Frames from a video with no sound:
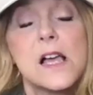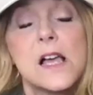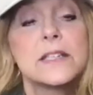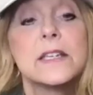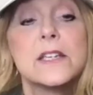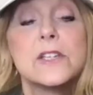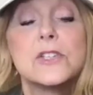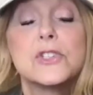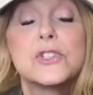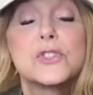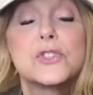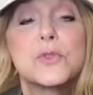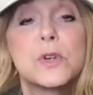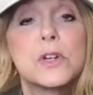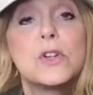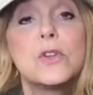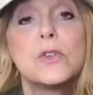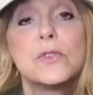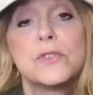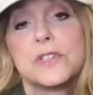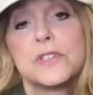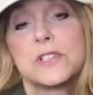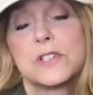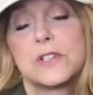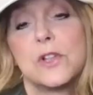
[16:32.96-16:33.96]
is
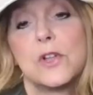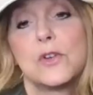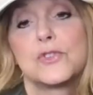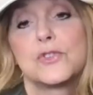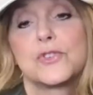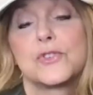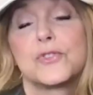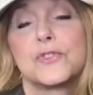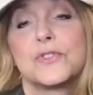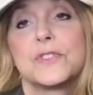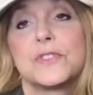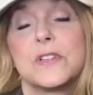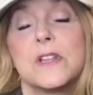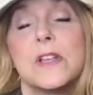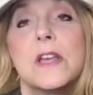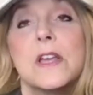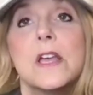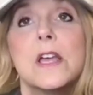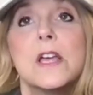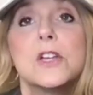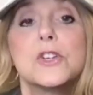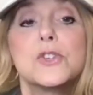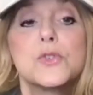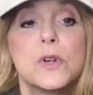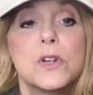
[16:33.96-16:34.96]
trickled disclosures.
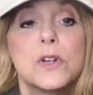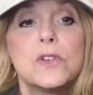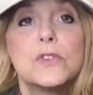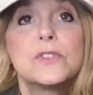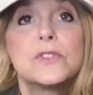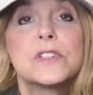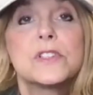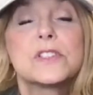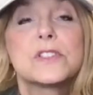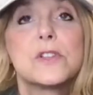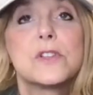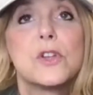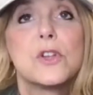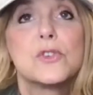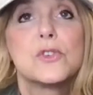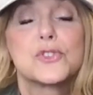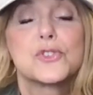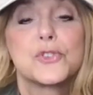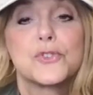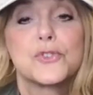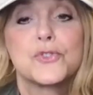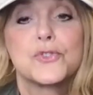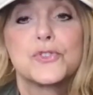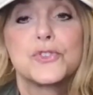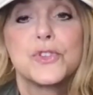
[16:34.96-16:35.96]
Trickled
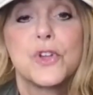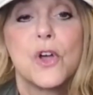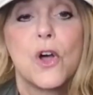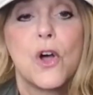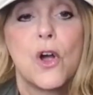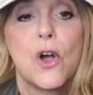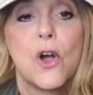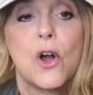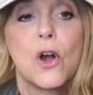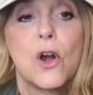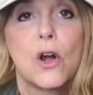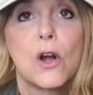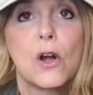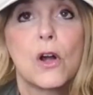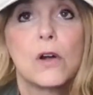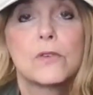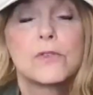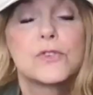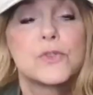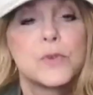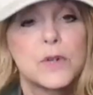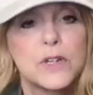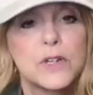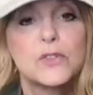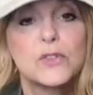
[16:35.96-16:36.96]
disclosures are
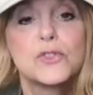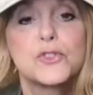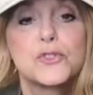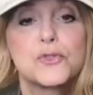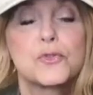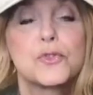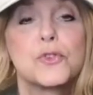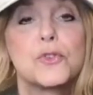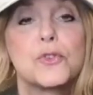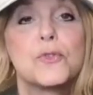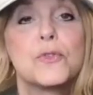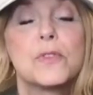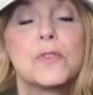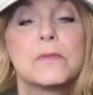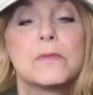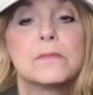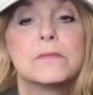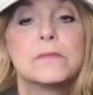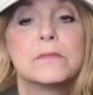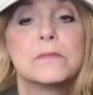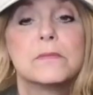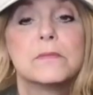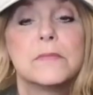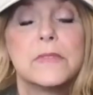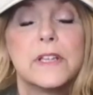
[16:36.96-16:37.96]
trickled truth,
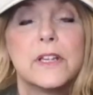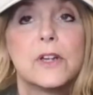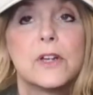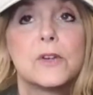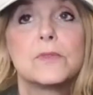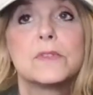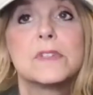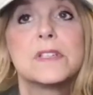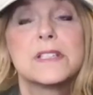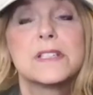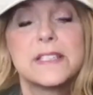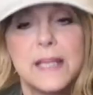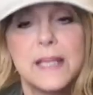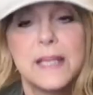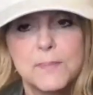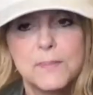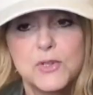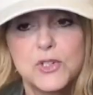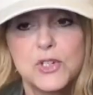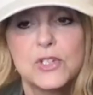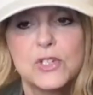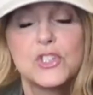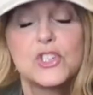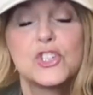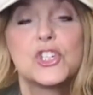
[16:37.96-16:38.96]

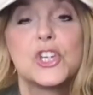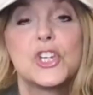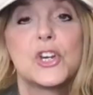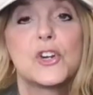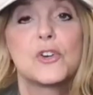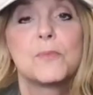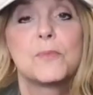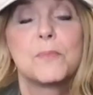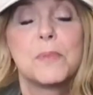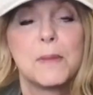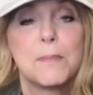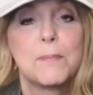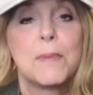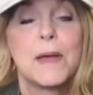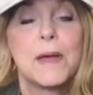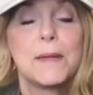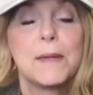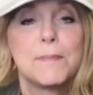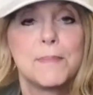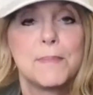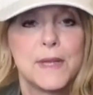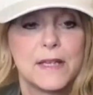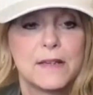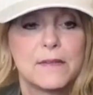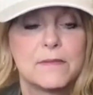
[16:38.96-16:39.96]
deception shared bit by
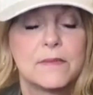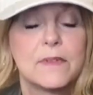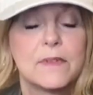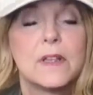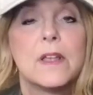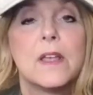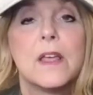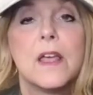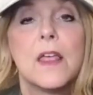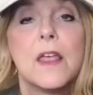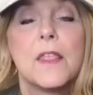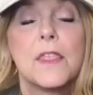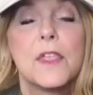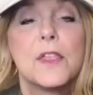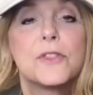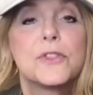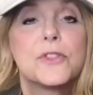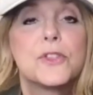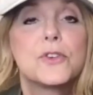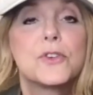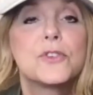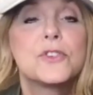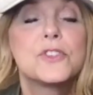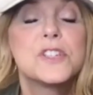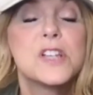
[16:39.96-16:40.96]
bit. The
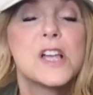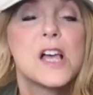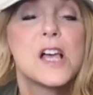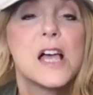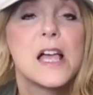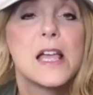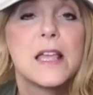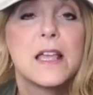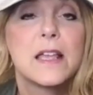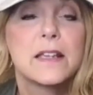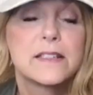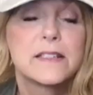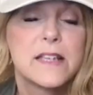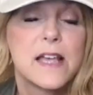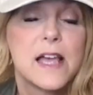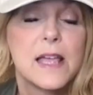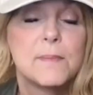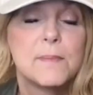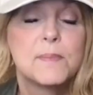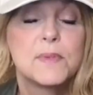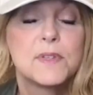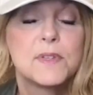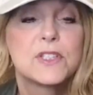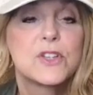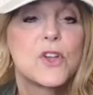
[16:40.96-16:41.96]
third
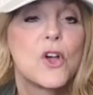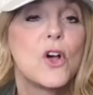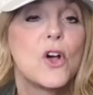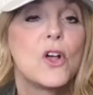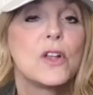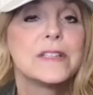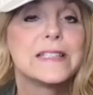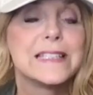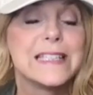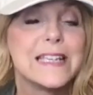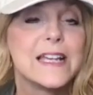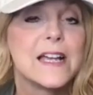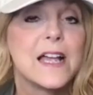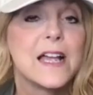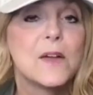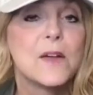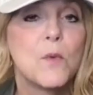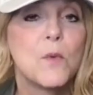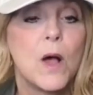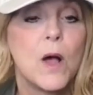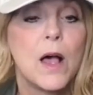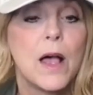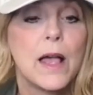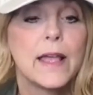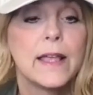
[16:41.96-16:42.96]
type is called
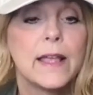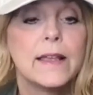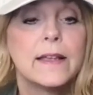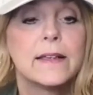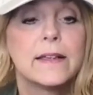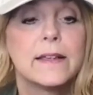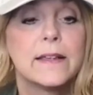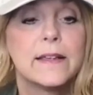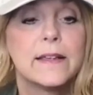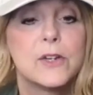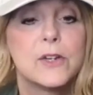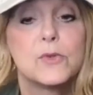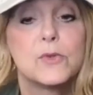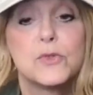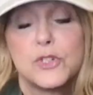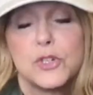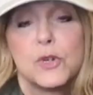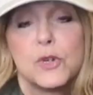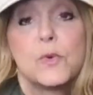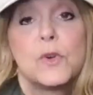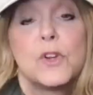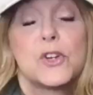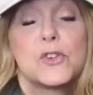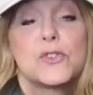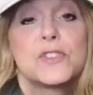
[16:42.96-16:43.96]
DIY,
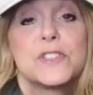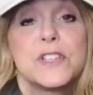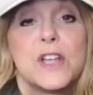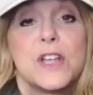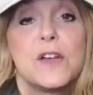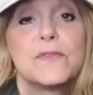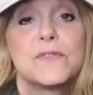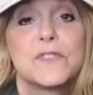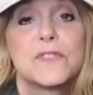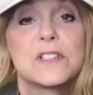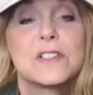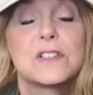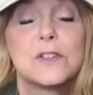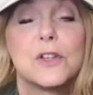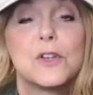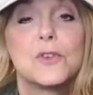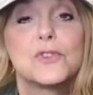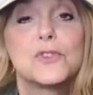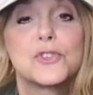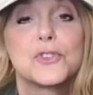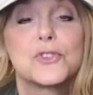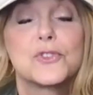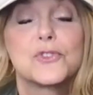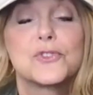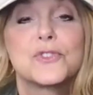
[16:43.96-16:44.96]
do it yourself
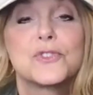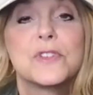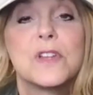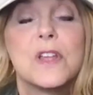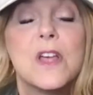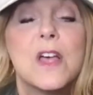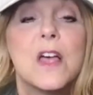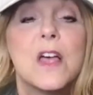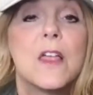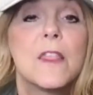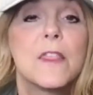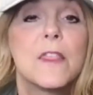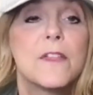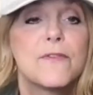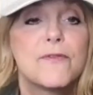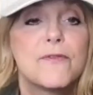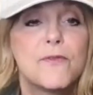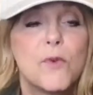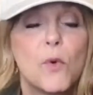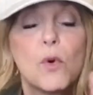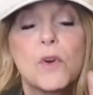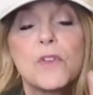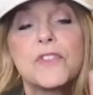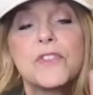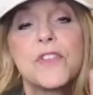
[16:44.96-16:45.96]
disclosures. The
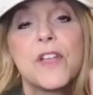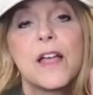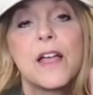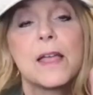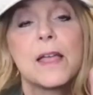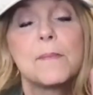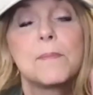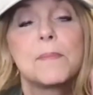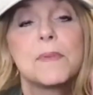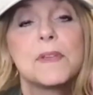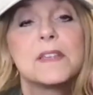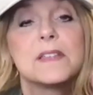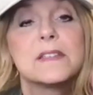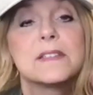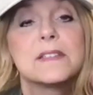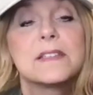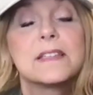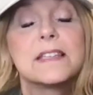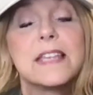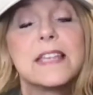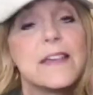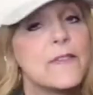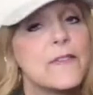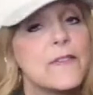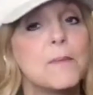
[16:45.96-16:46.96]
fourth type is
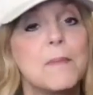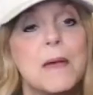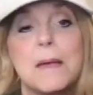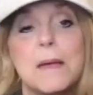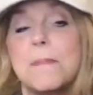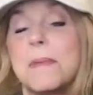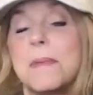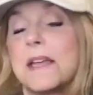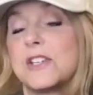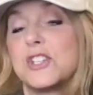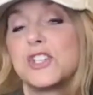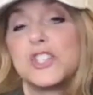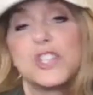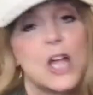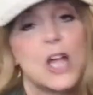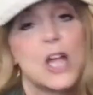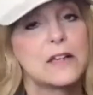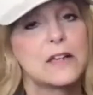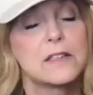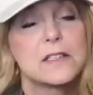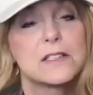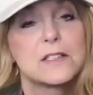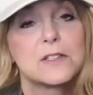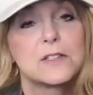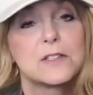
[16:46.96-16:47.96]
give it my best
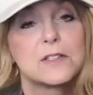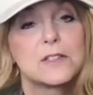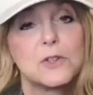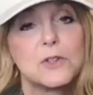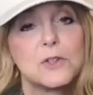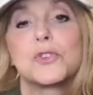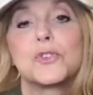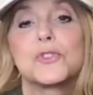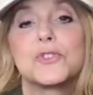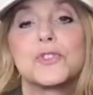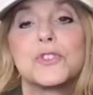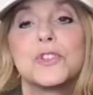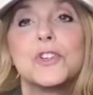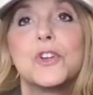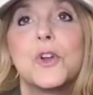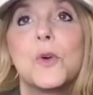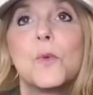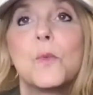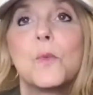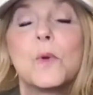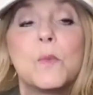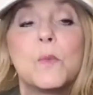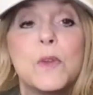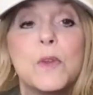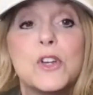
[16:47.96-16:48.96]
shot disclosures,
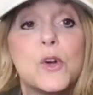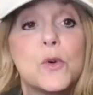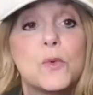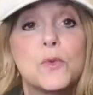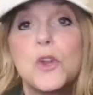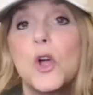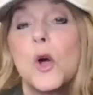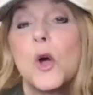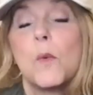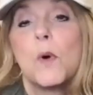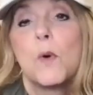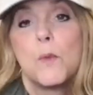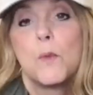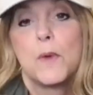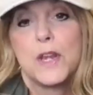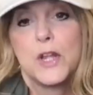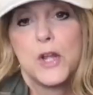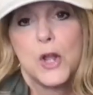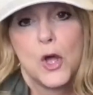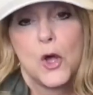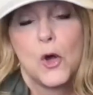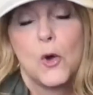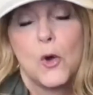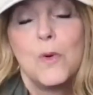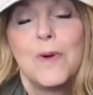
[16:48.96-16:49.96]
when we don't know what we
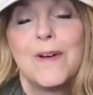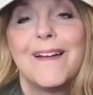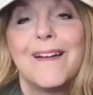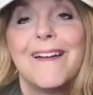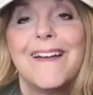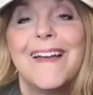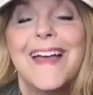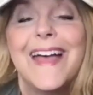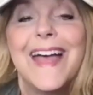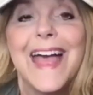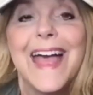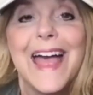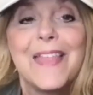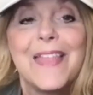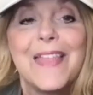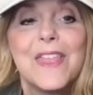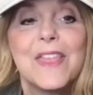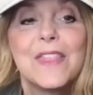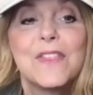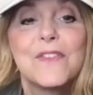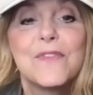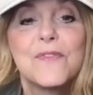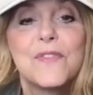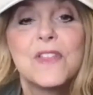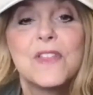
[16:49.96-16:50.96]
know. And
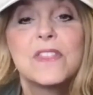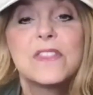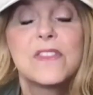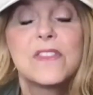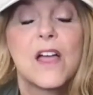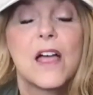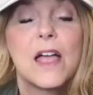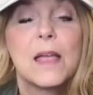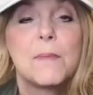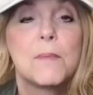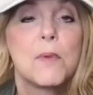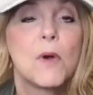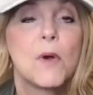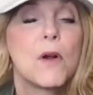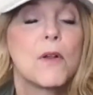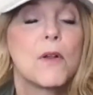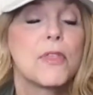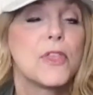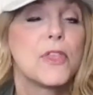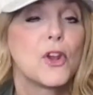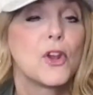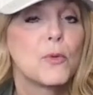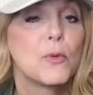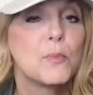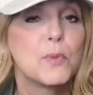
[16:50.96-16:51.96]
then the fifth type are
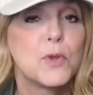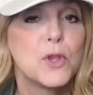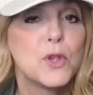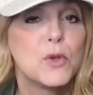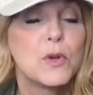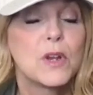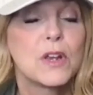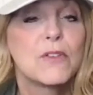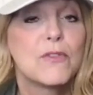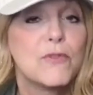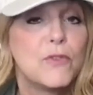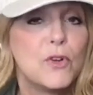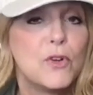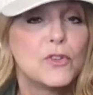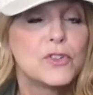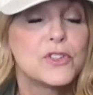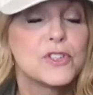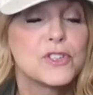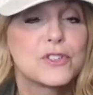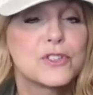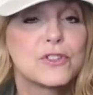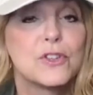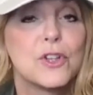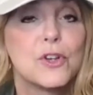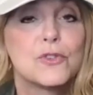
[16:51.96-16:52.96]
therapeutic full
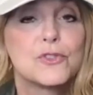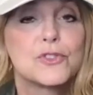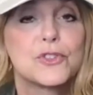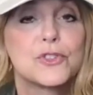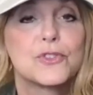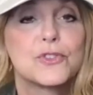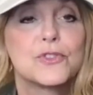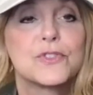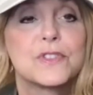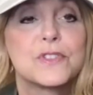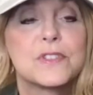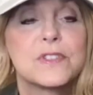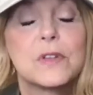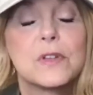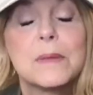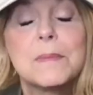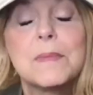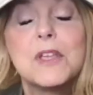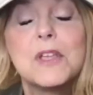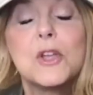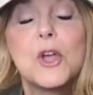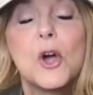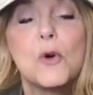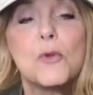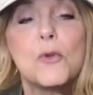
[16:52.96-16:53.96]
disclosures. So let
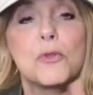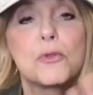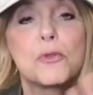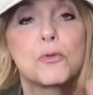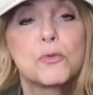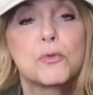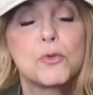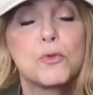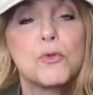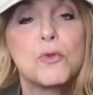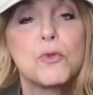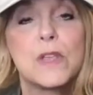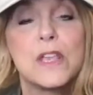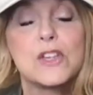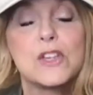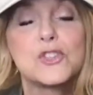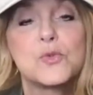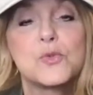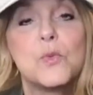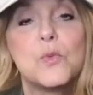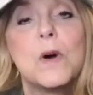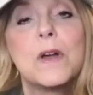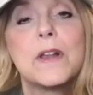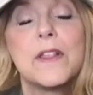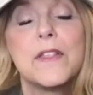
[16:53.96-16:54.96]
me go through
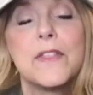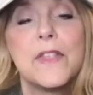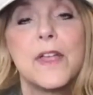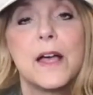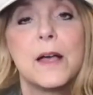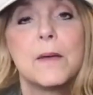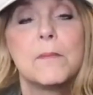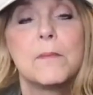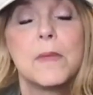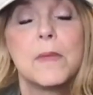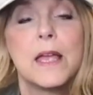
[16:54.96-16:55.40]
each one of them